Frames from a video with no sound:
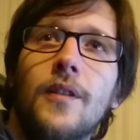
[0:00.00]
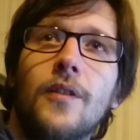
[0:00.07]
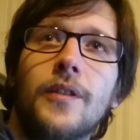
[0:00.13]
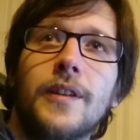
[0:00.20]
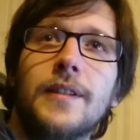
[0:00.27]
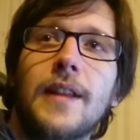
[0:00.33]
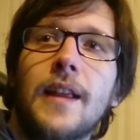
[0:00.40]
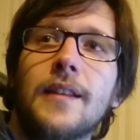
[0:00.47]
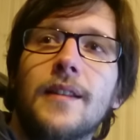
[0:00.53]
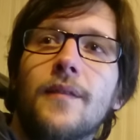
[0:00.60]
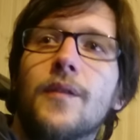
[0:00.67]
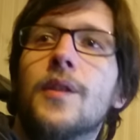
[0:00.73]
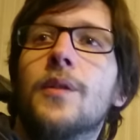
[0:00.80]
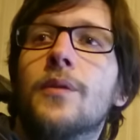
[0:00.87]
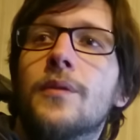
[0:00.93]
other than the
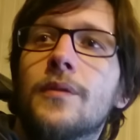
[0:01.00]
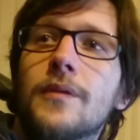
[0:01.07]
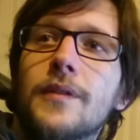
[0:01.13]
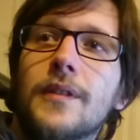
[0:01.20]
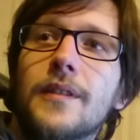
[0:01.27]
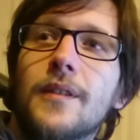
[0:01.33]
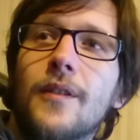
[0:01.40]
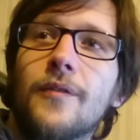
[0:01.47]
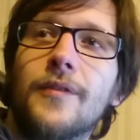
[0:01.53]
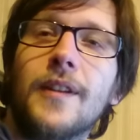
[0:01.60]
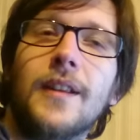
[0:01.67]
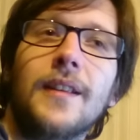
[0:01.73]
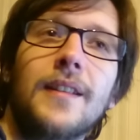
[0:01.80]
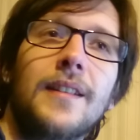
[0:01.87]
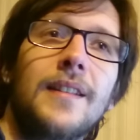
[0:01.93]
view of
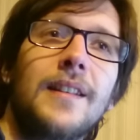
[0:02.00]
the